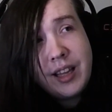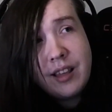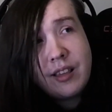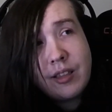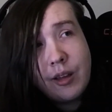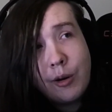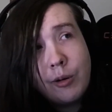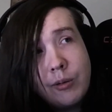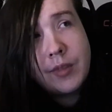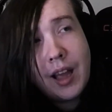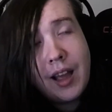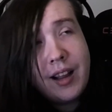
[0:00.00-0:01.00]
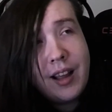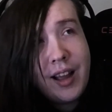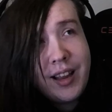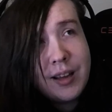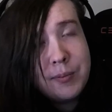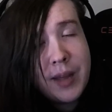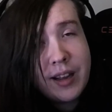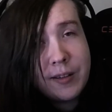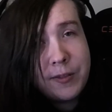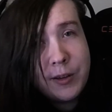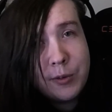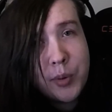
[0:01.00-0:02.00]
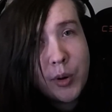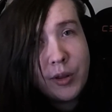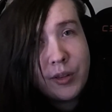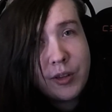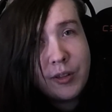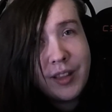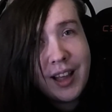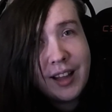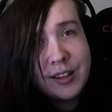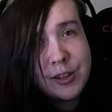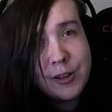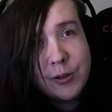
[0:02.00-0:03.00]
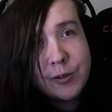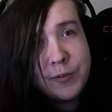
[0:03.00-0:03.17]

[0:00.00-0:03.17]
is though, I can make a few points on that too.